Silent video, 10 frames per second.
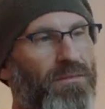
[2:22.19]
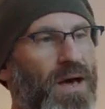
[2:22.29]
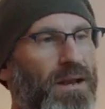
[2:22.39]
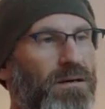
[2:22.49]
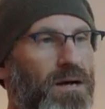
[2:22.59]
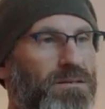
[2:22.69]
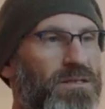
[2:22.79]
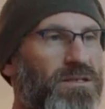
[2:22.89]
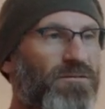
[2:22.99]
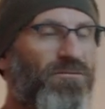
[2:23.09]
That allows
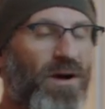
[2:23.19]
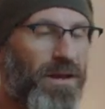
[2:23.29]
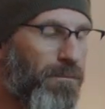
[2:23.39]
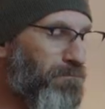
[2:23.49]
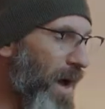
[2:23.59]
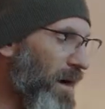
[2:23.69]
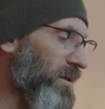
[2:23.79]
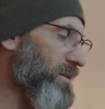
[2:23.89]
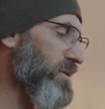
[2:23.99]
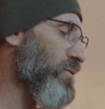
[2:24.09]
us to find a
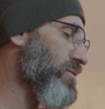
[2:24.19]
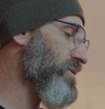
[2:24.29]
balance or